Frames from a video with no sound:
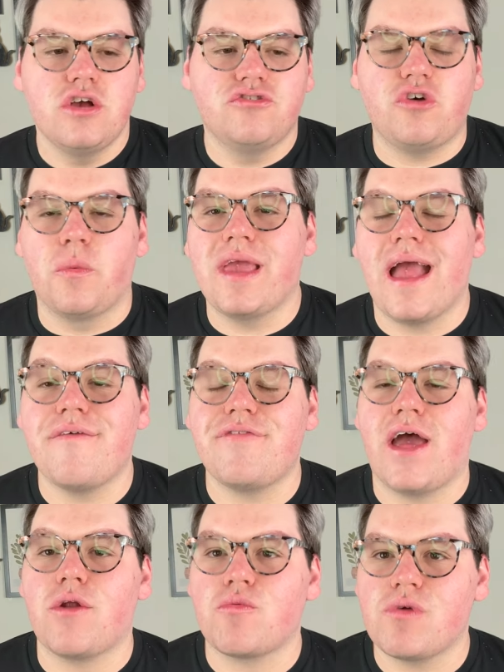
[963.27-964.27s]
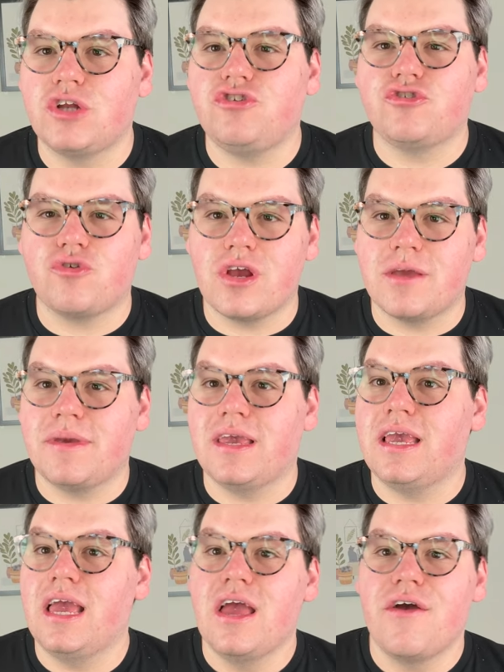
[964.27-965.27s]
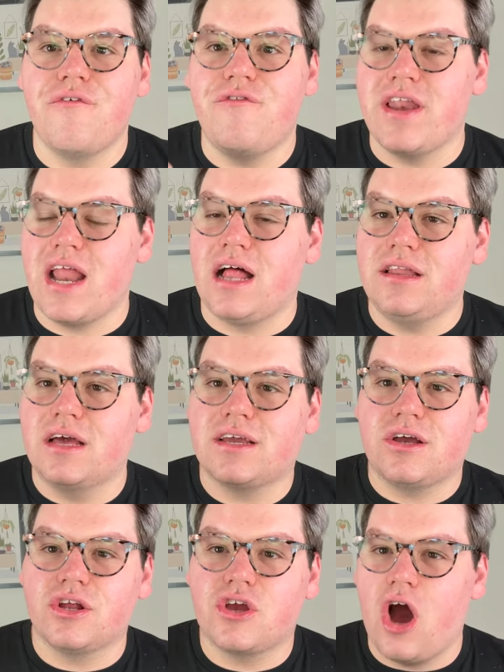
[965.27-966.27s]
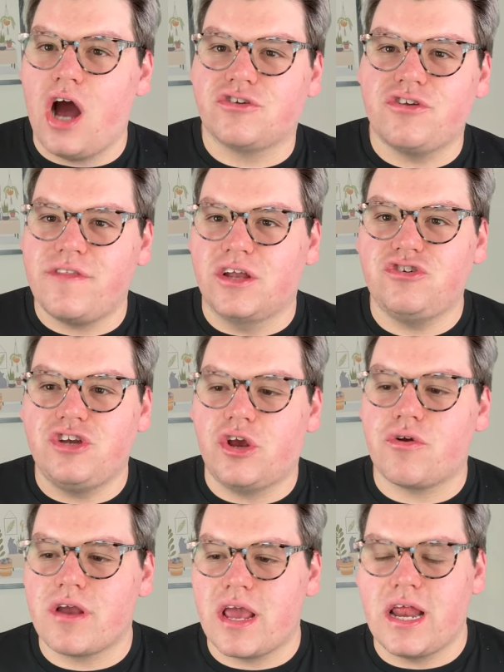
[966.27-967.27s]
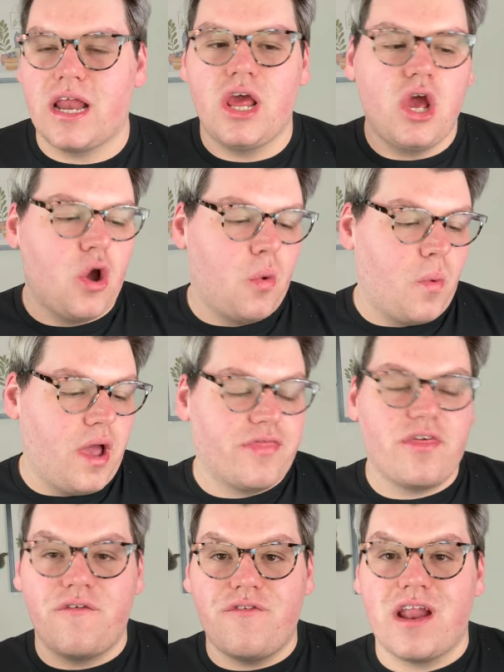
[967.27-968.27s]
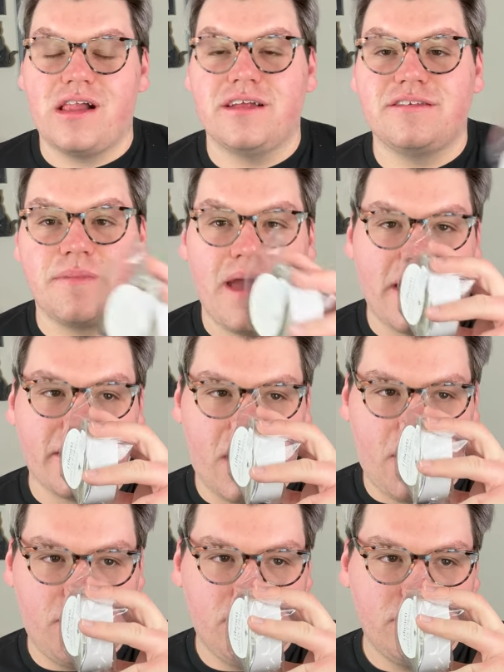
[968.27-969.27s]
So we have that rich, creamy vanilla concoction that she created with vanilla tobacco.